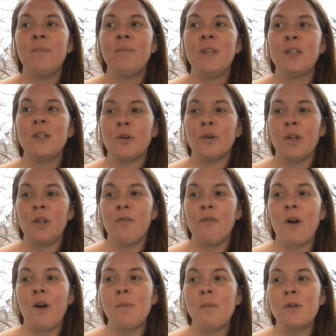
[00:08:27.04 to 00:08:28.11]
these early
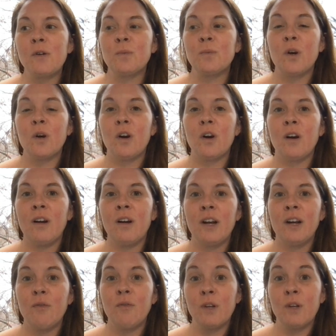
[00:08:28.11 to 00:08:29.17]
farmers were,
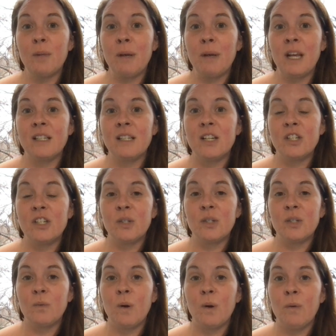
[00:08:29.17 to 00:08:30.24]
really paying attention
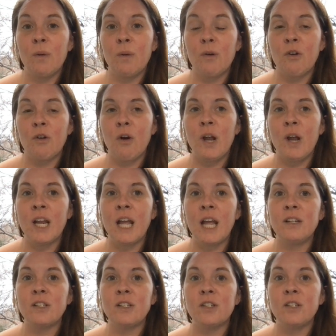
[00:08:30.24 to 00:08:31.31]
to what they were growing
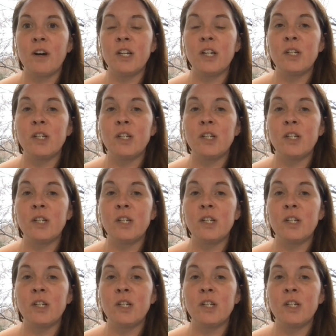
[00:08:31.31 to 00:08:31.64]
and starting